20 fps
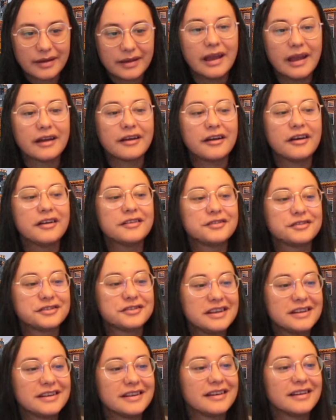Yeah,
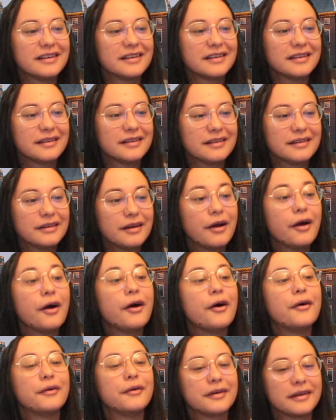concertina.
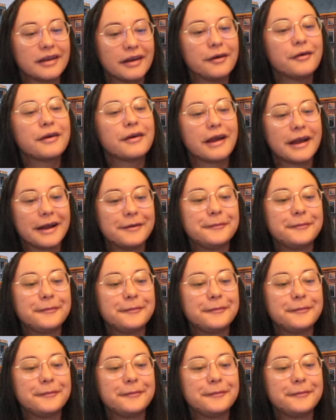Oh yeah, okay.